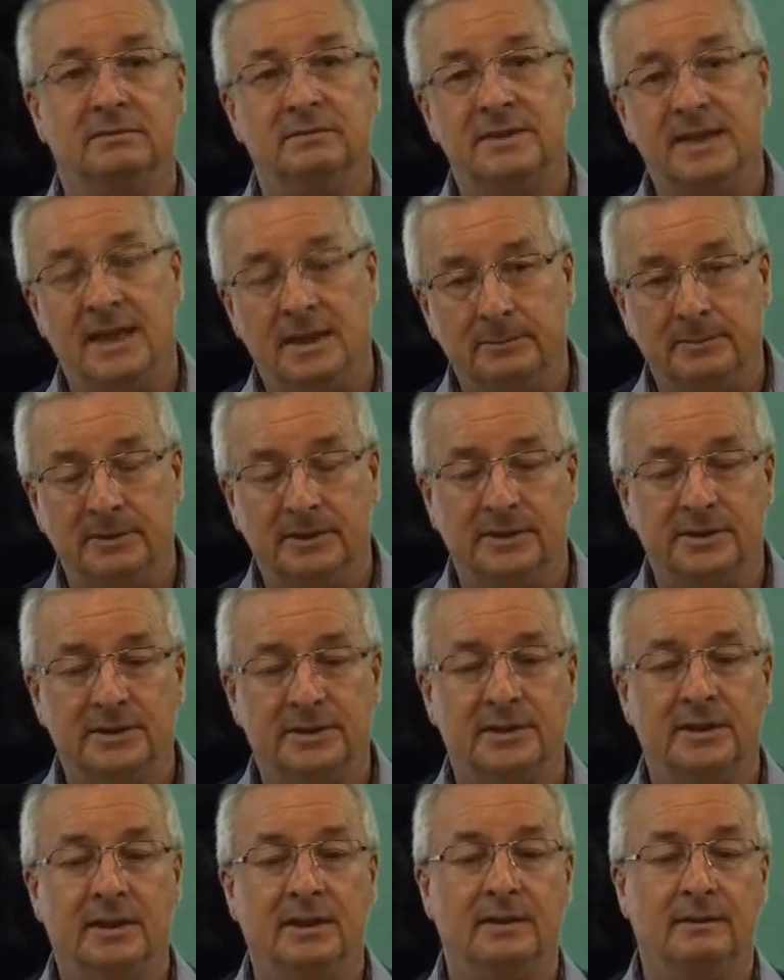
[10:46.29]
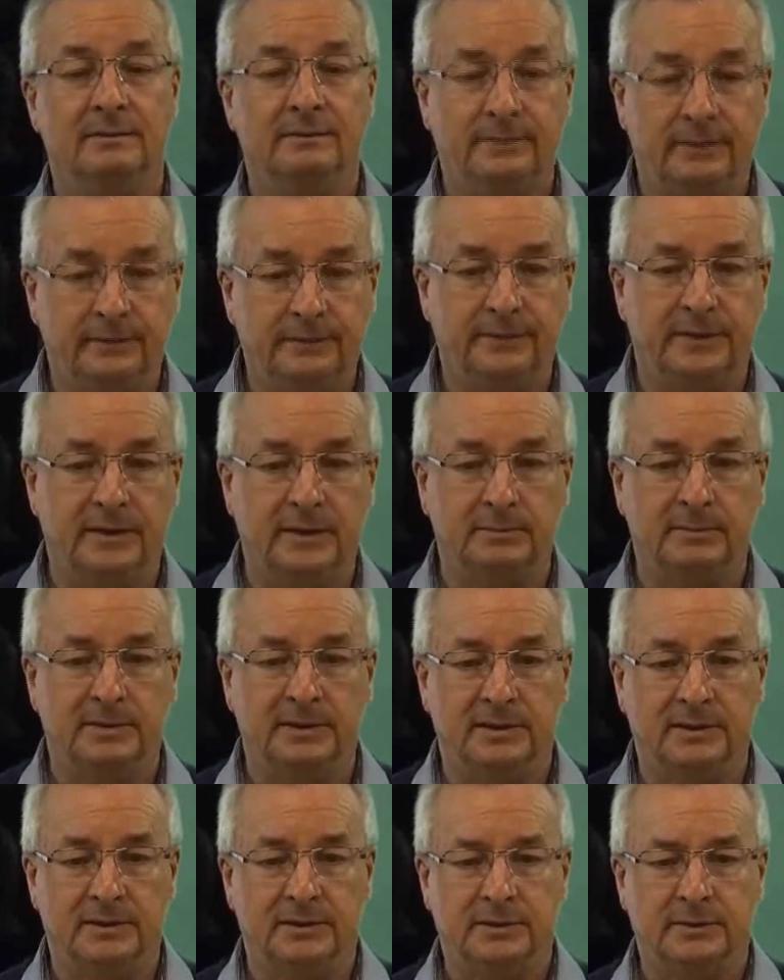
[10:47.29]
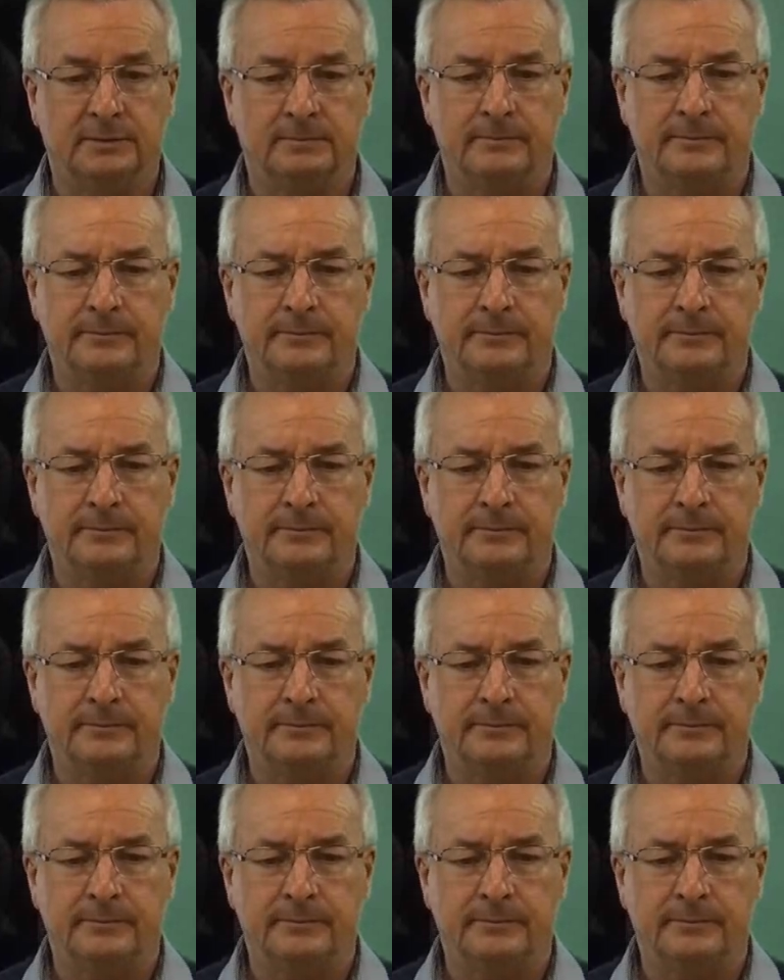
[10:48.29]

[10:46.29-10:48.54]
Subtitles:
10 minutes, 15 minutes.